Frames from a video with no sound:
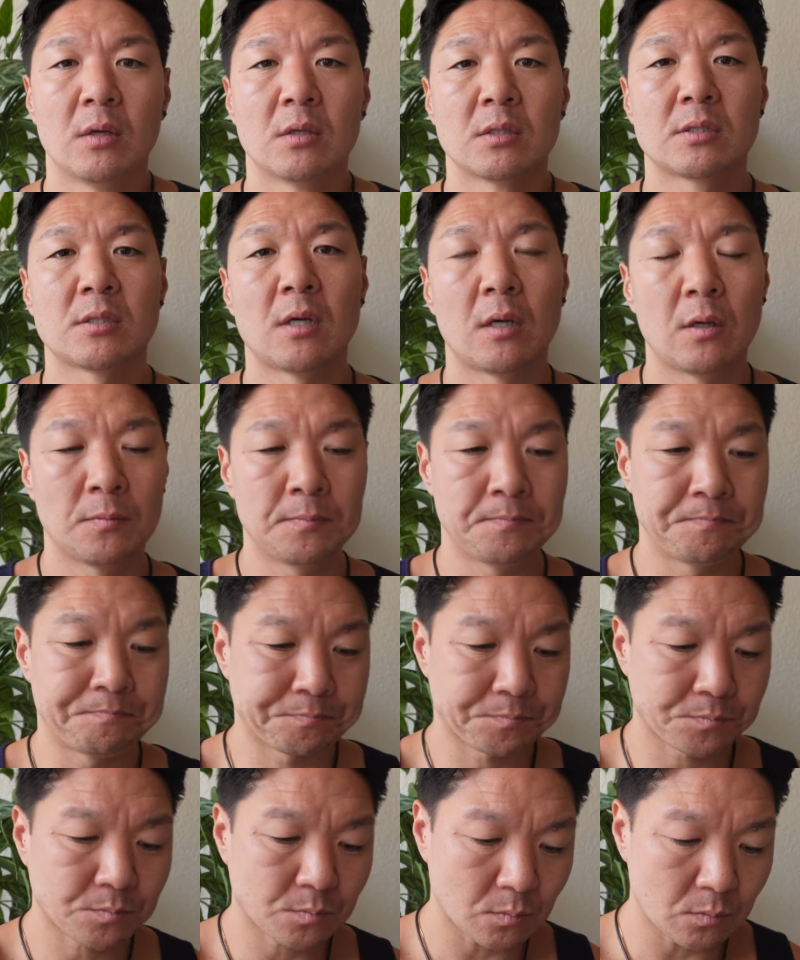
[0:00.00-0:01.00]
So
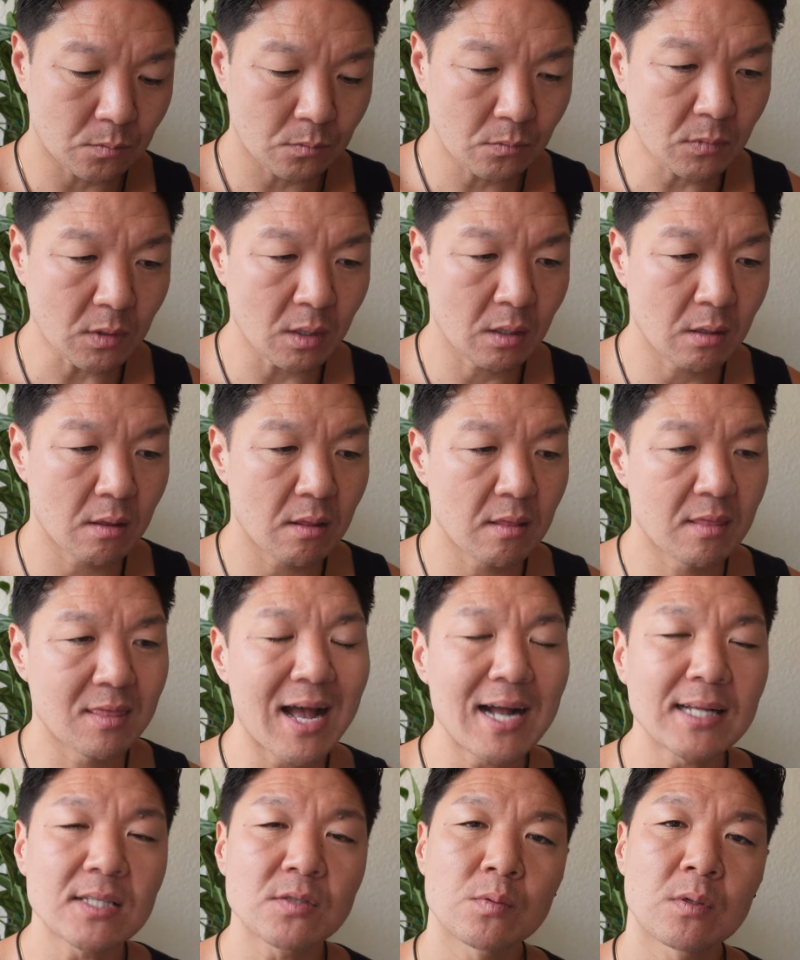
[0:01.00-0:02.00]

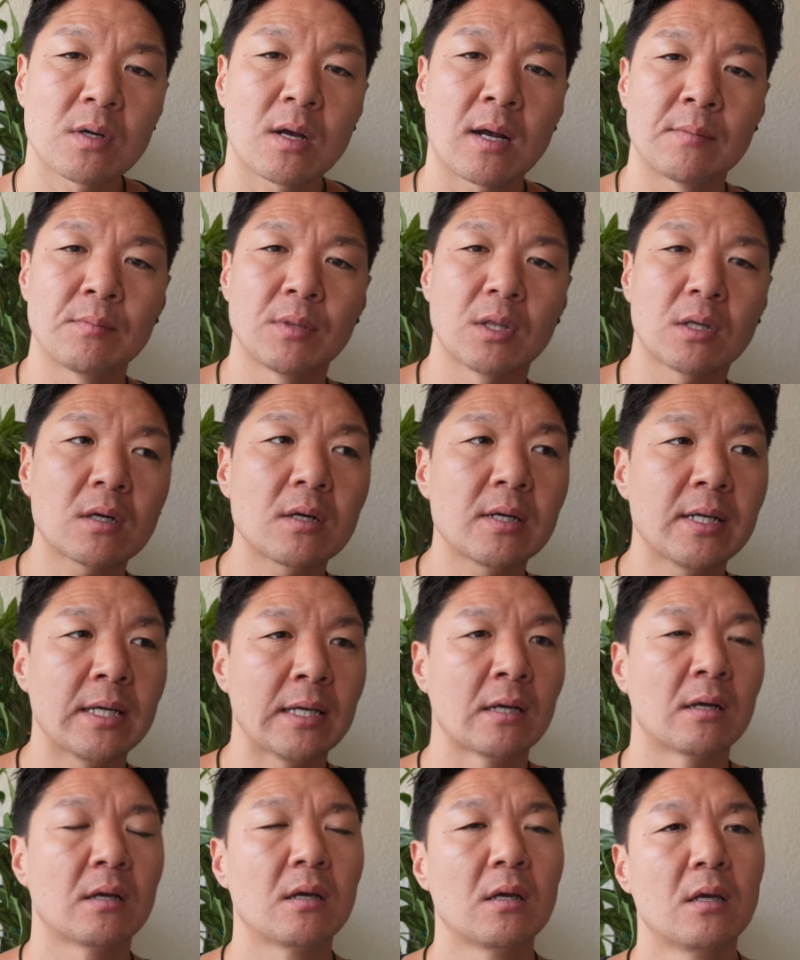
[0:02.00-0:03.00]
that's what I'm
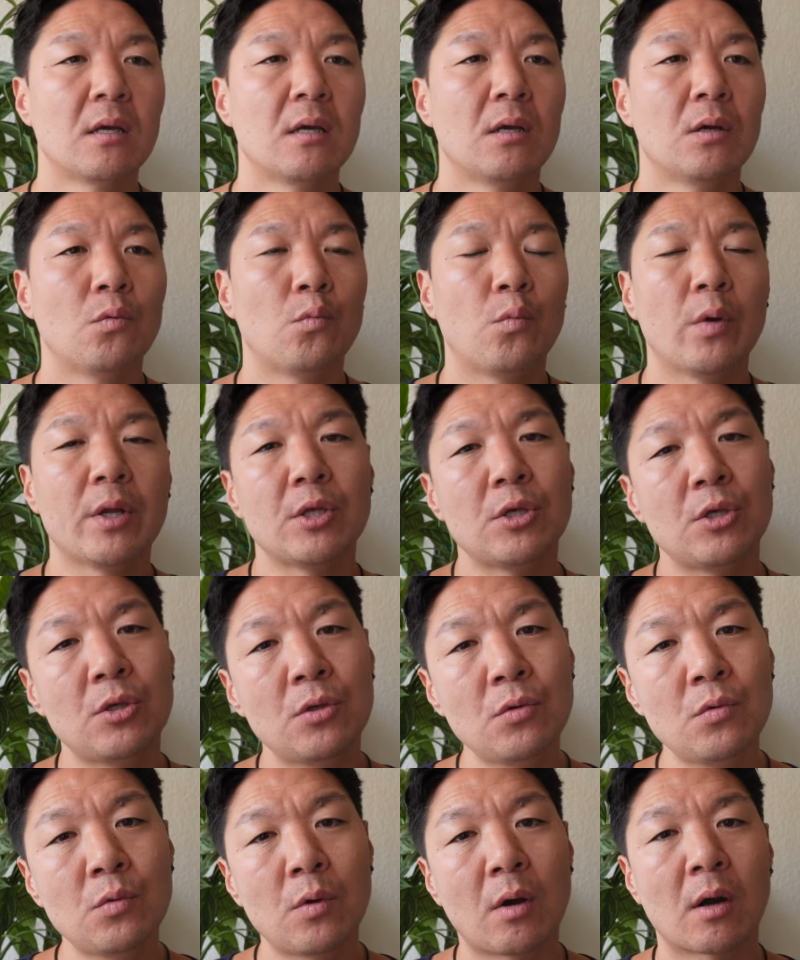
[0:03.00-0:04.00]
learning when
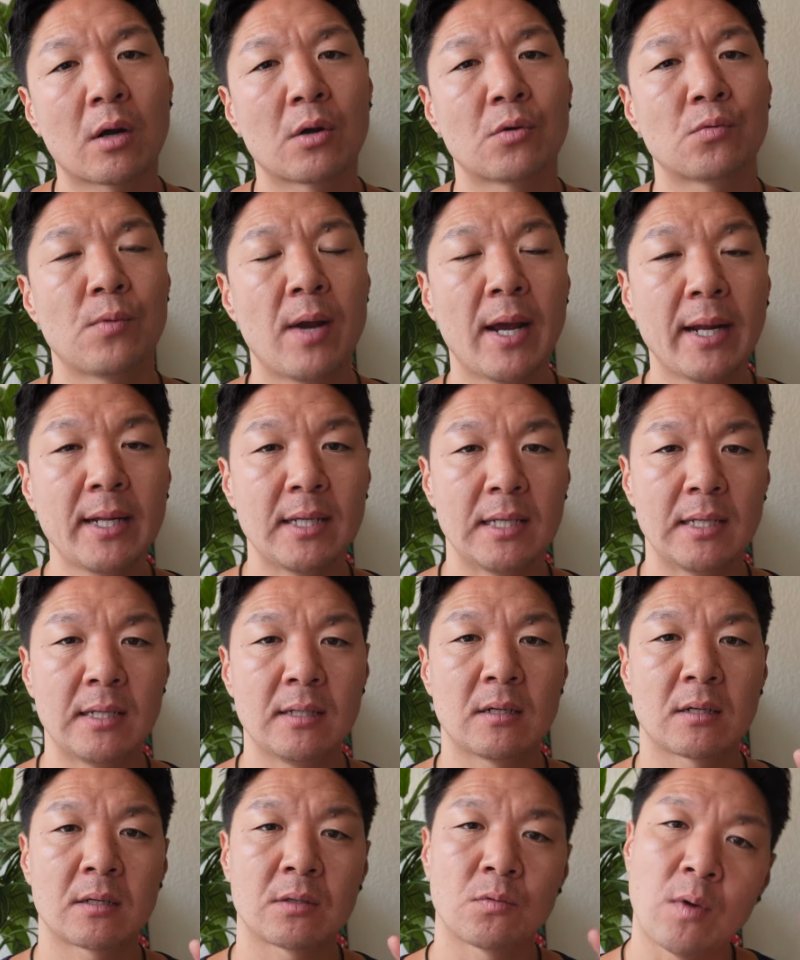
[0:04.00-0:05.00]
you are
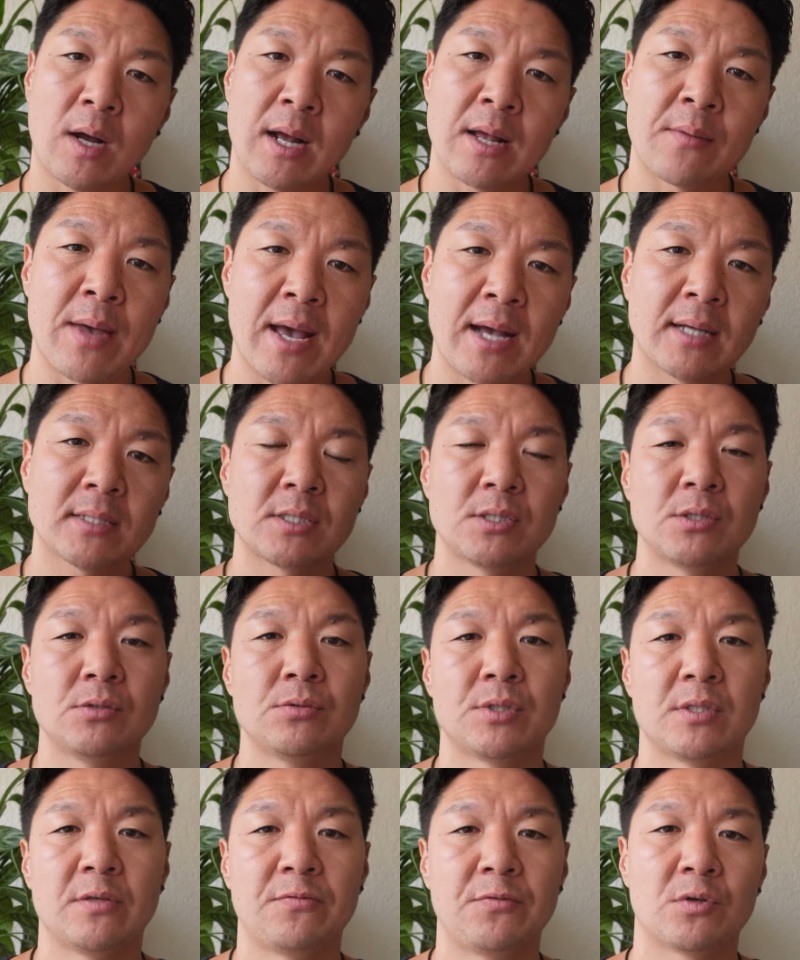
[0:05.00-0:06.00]
ready, or why I'm asking
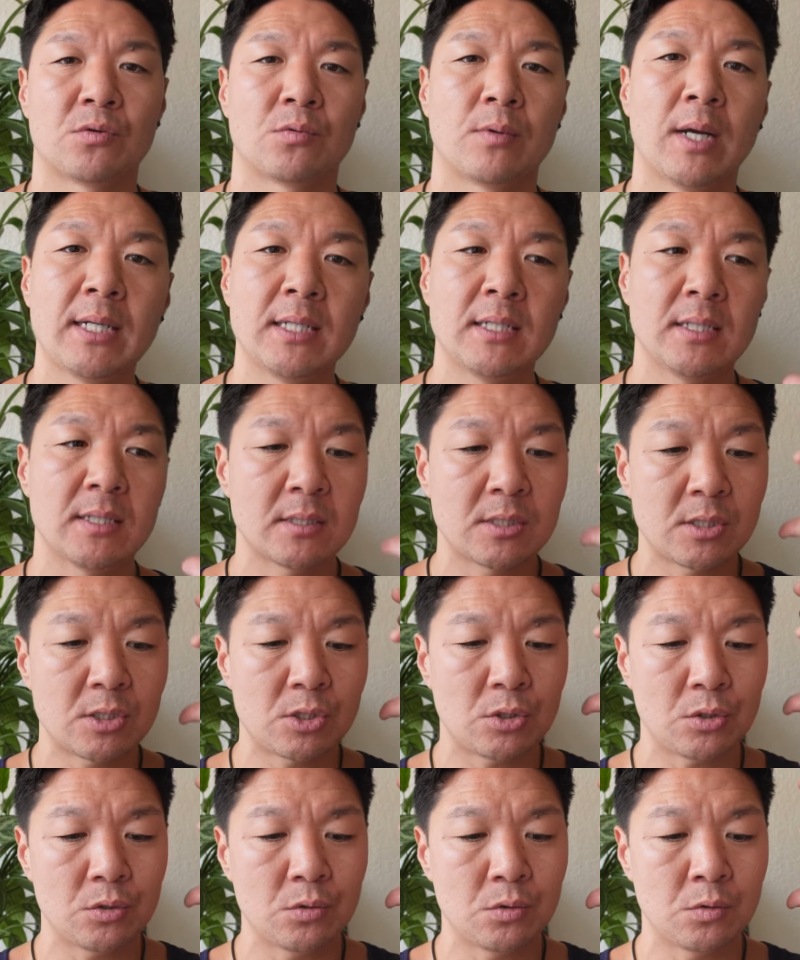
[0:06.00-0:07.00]
you is if you're ready,
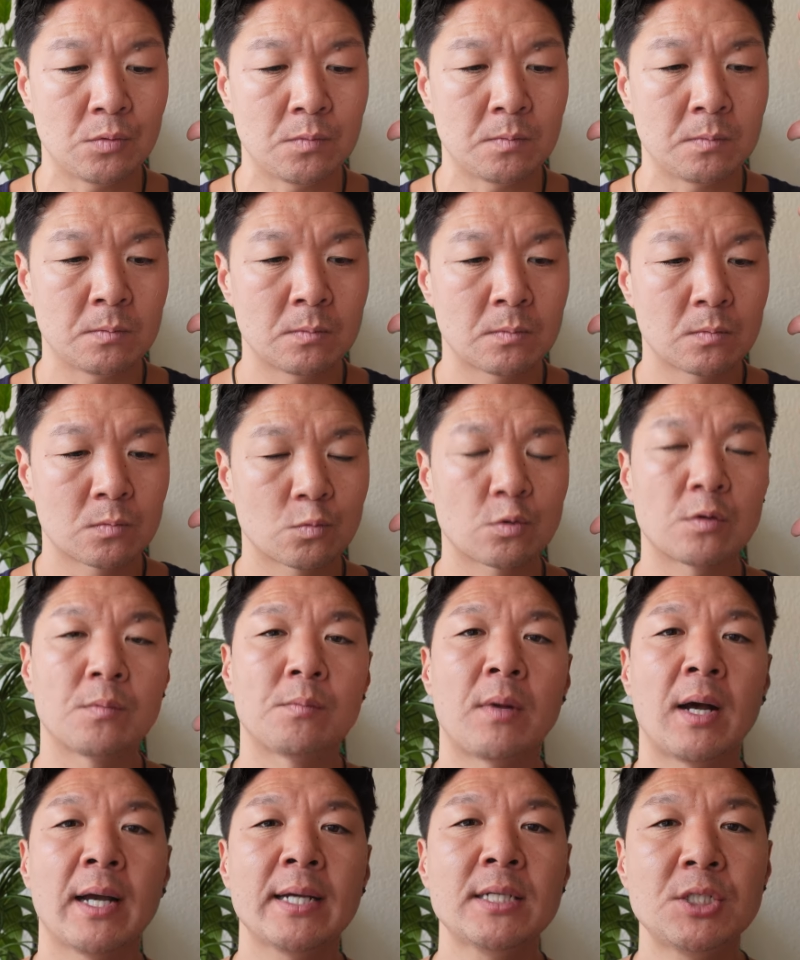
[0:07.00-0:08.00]
is to
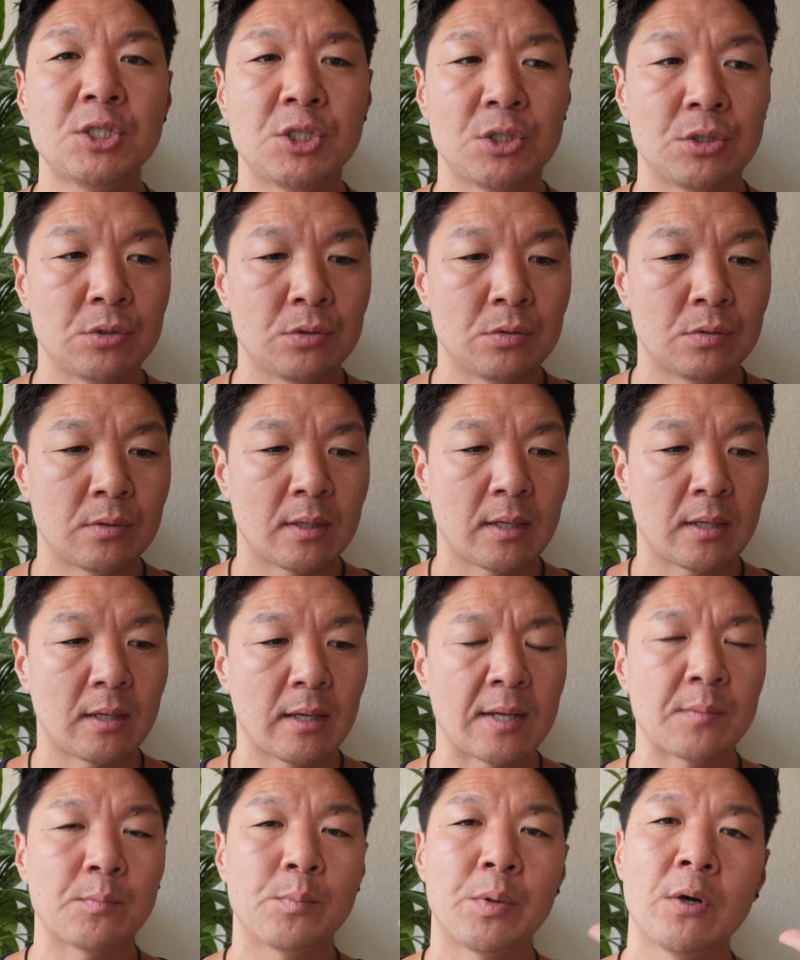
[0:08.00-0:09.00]
remind you
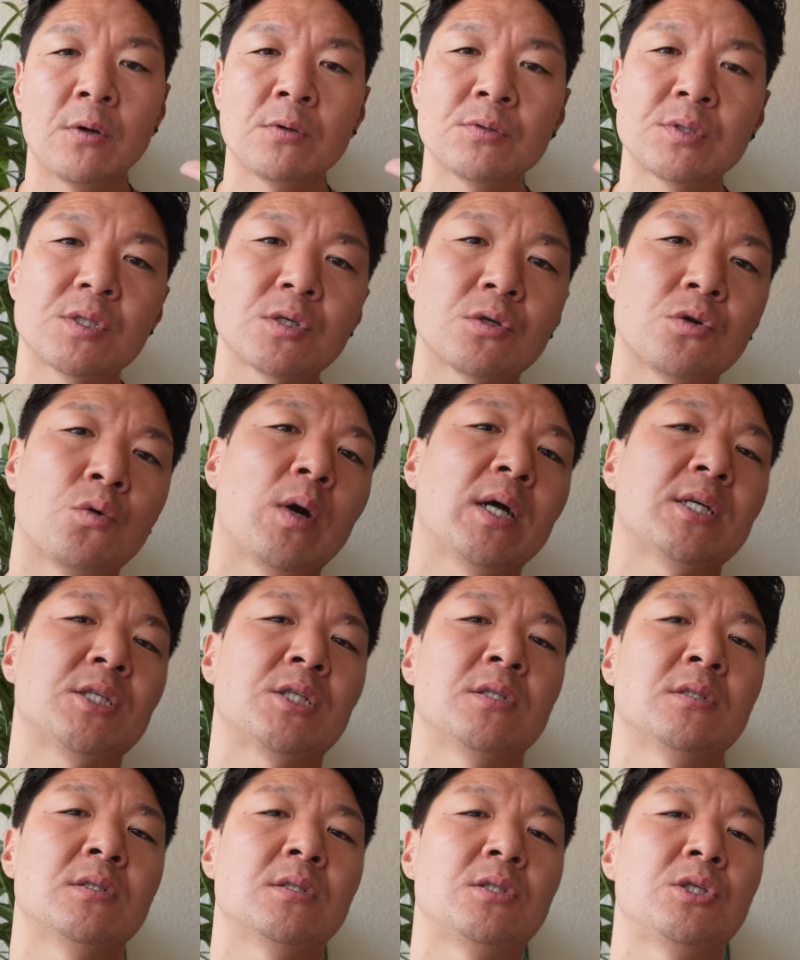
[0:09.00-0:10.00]
and pose the
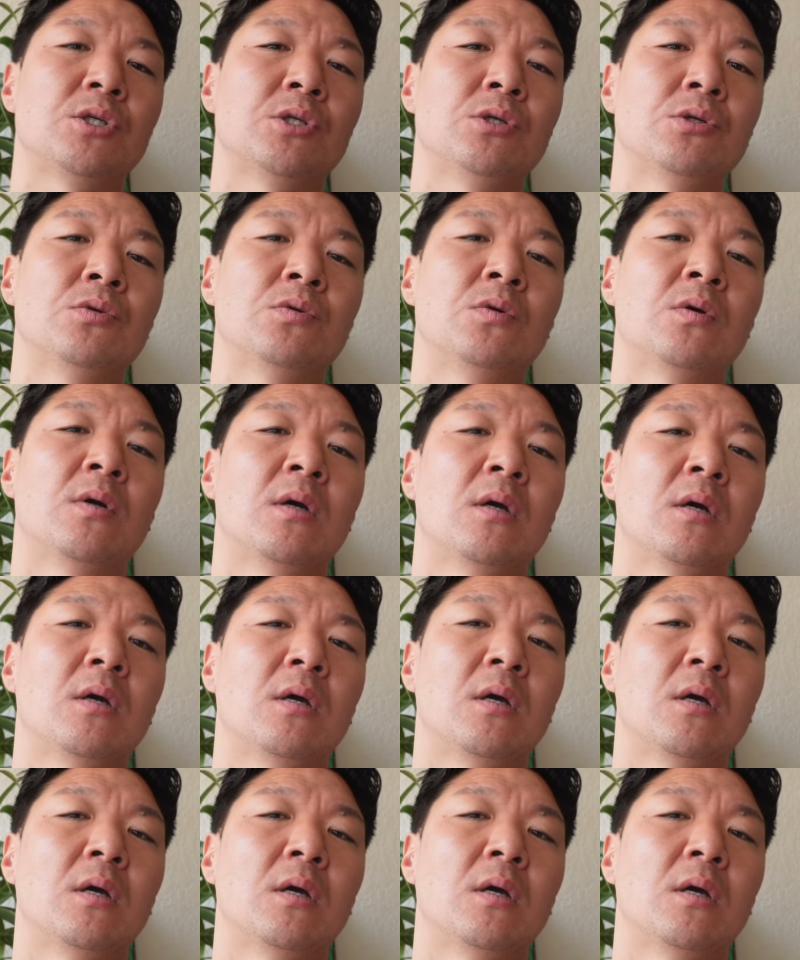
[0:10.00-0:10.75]
question to you